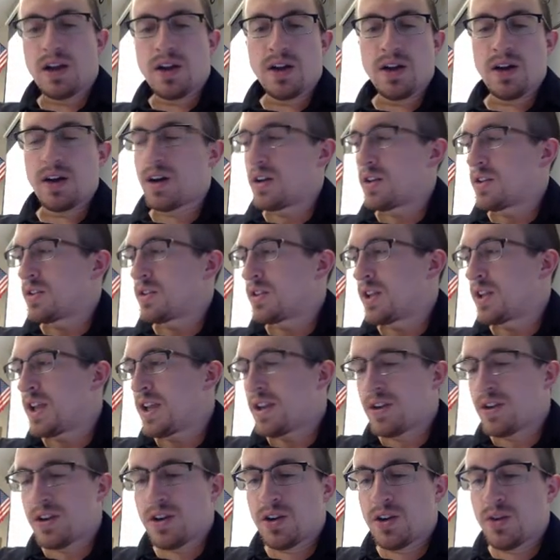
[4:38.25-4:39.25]

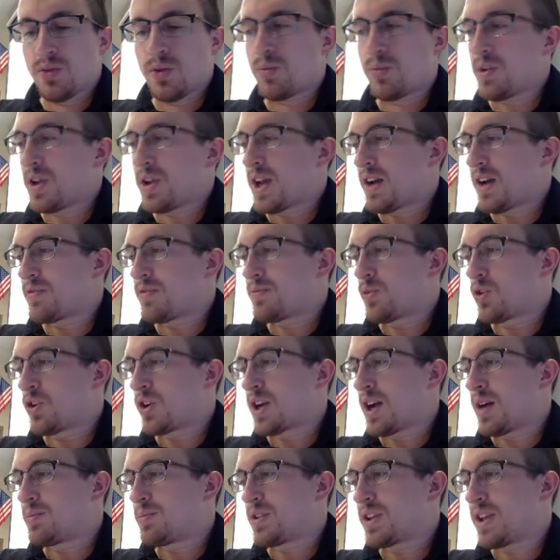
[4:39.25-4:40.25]
later when we have more
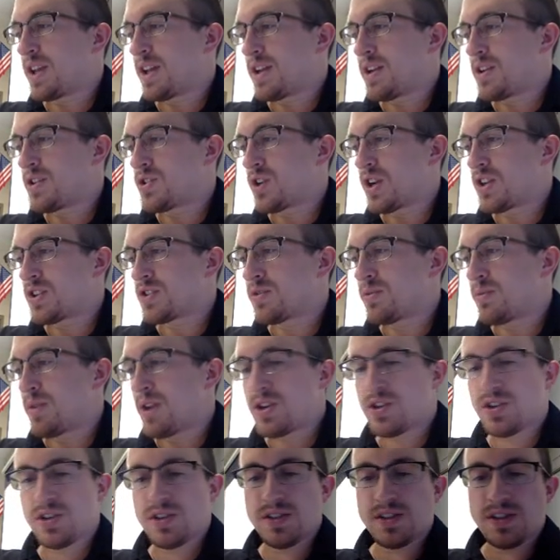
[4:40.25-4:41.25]
complicated
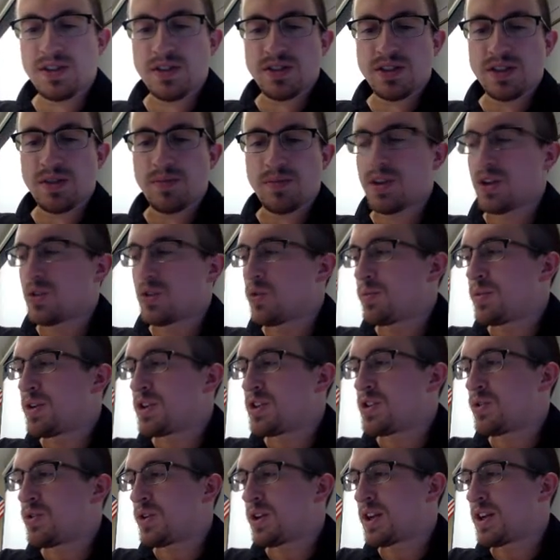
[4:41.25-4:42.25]
transformations. Here's something we'll be
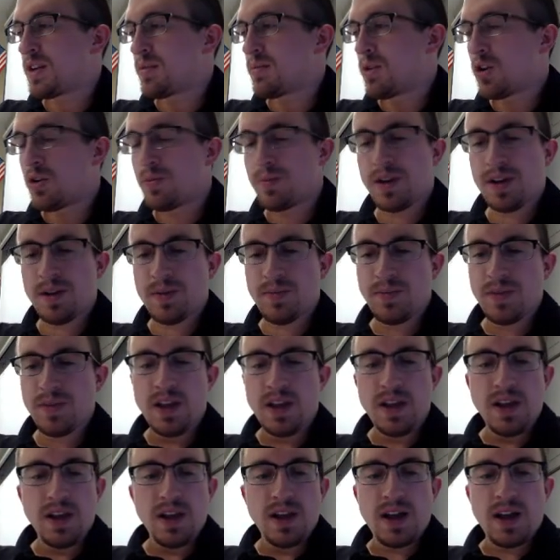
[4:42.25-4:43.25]
doing in a moment.
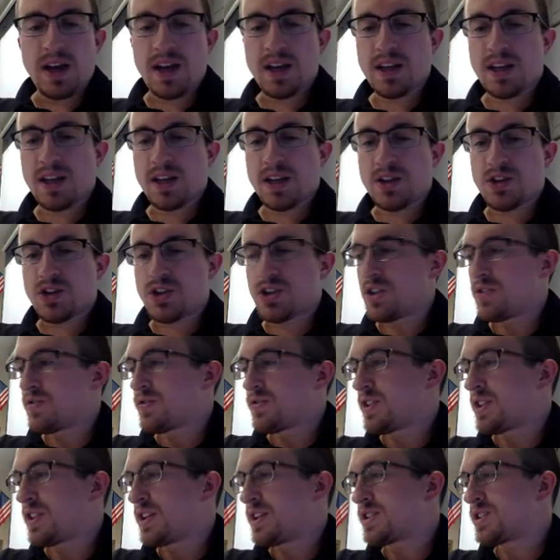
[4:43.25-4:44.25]
I can
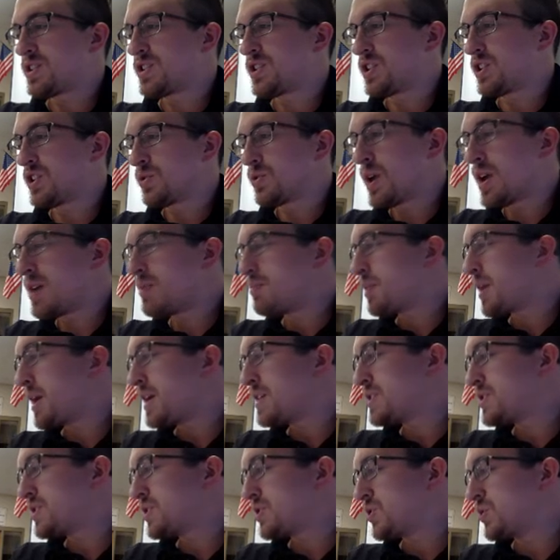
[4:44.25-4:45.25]
shift this to the right by
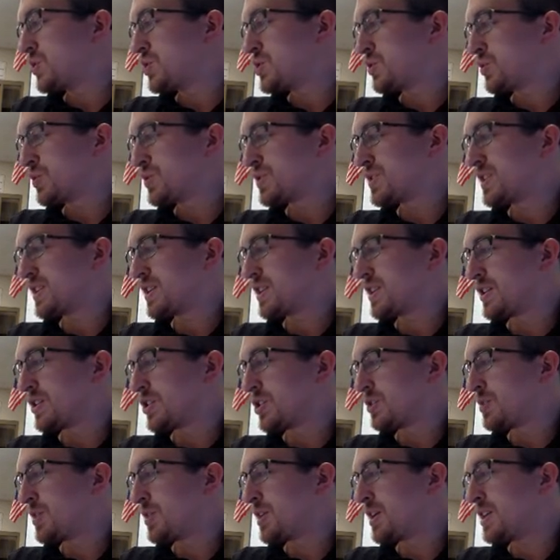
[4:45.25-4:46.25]
2, which we'll see in a
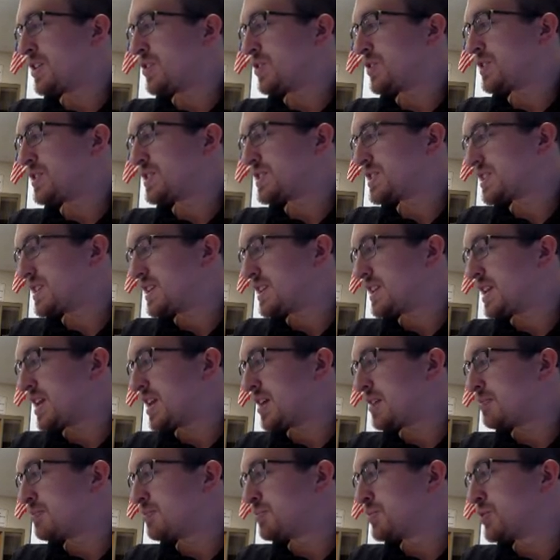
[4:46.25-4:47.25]
little bit, and you can see
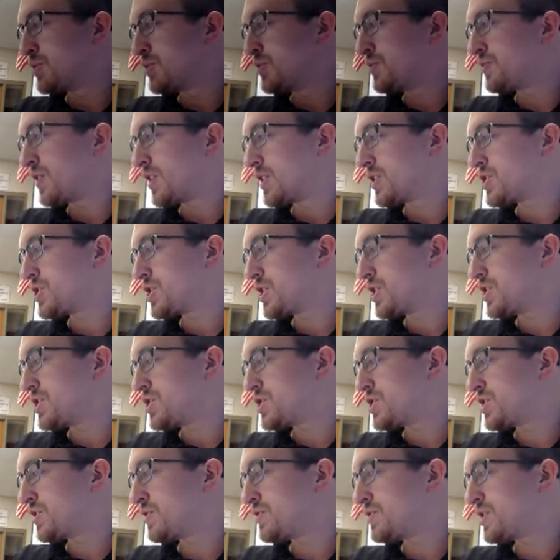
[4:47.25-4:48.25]
that blue function
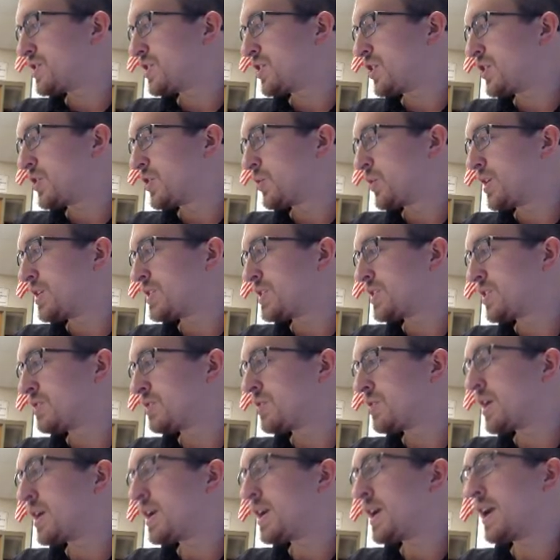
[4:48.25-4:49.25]
shifted all the way to the
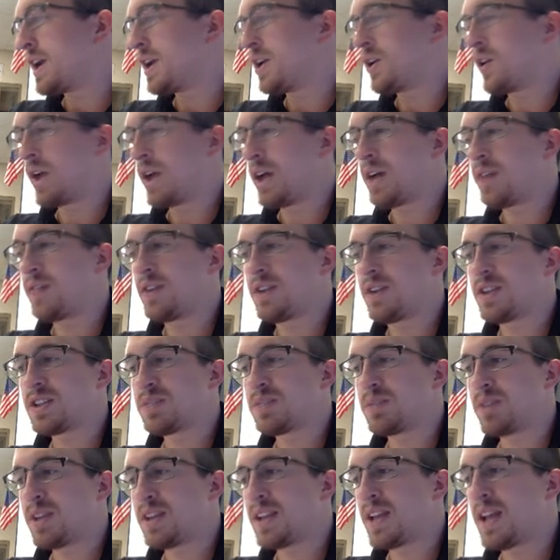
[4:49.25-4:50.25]
right. I know I haven't
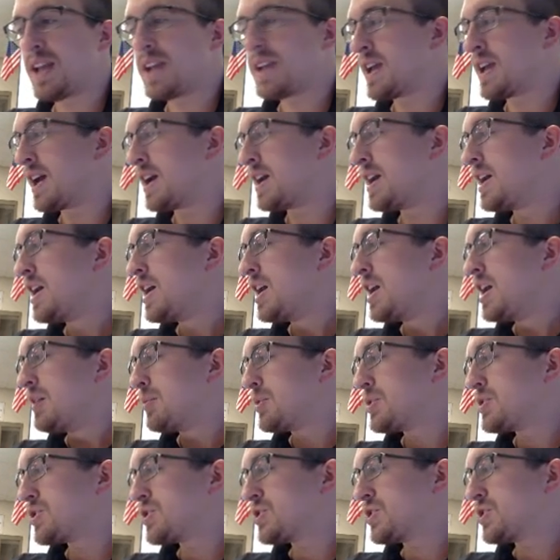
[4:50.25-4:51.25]
explained that yet,
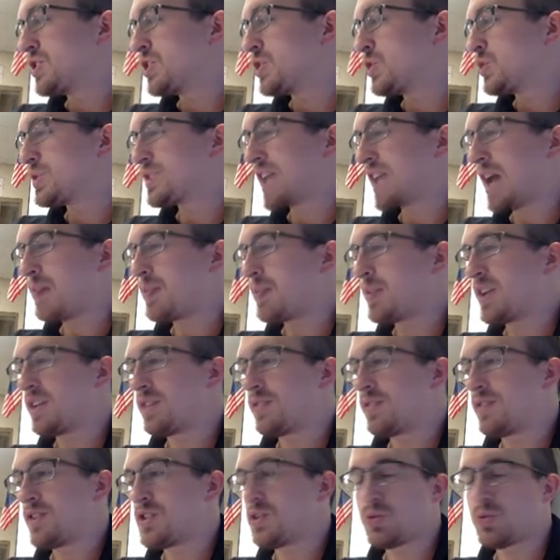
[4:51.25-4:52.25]
but just look what's happening
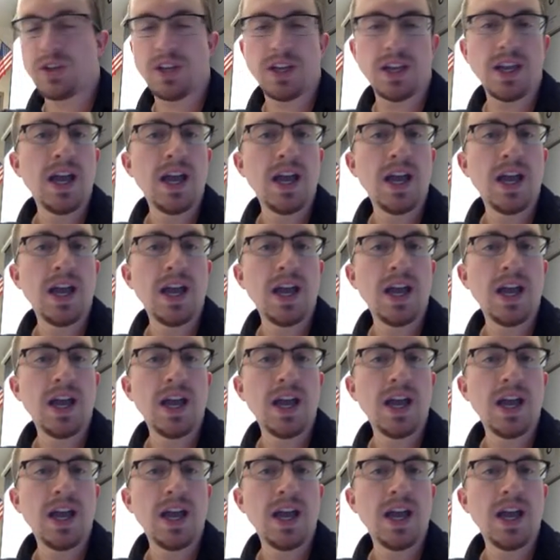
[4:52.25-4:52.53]
visually.